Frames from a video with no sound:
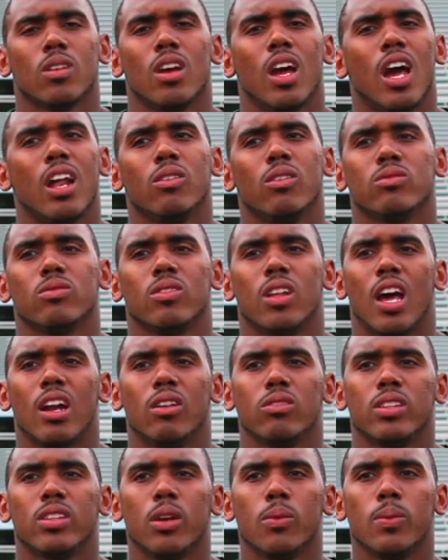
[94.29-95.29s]
I don't. I
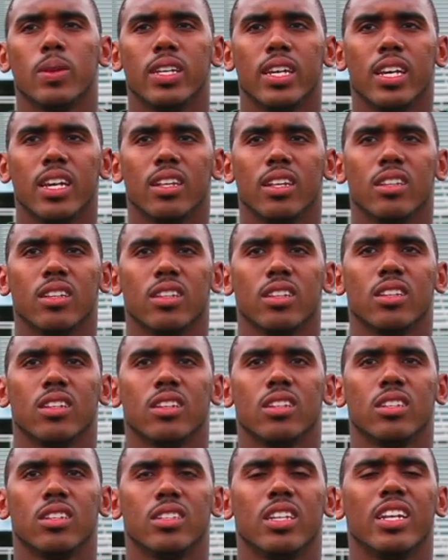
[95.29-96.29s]
don't think we did
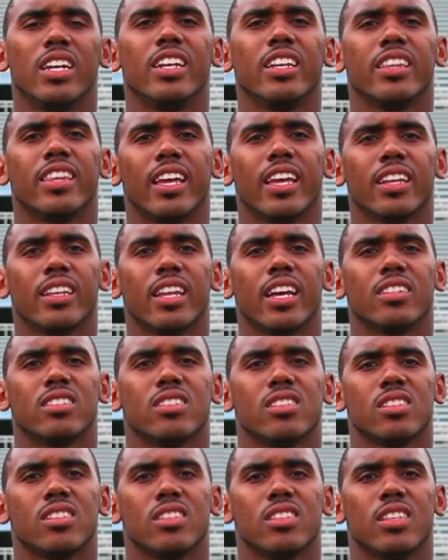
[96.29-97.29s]
did anything
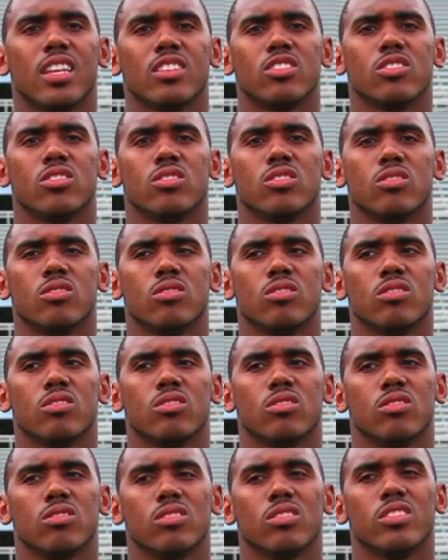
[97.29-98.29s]
that's that's
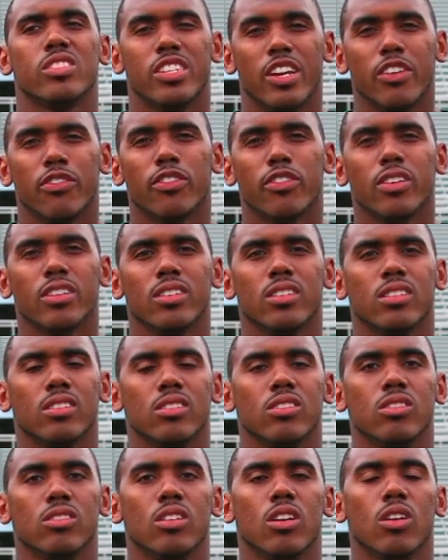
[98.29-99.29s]
different.
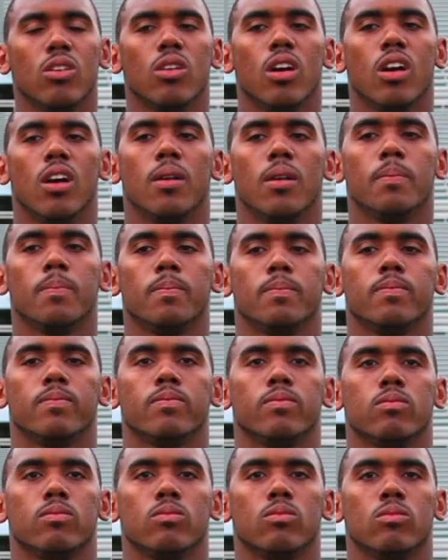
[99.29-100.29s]
You know, um,
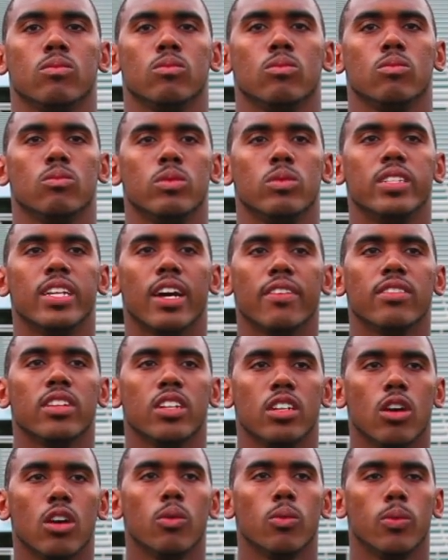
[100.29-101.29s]
we
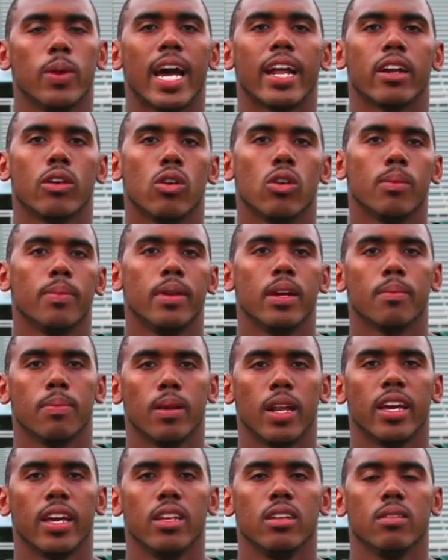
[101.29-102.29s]
definitely know we got to go up there and
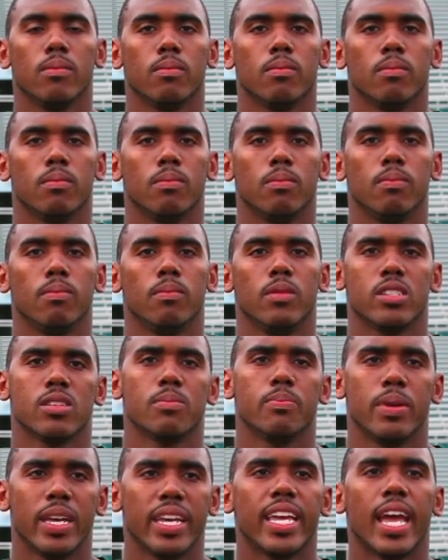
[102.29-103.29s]
play. It's
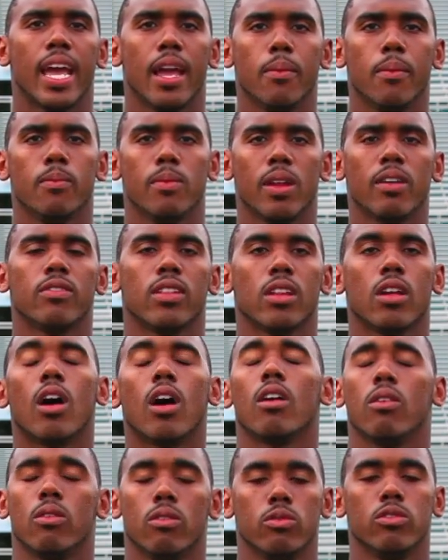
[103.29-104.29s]
a big game. We definitely got,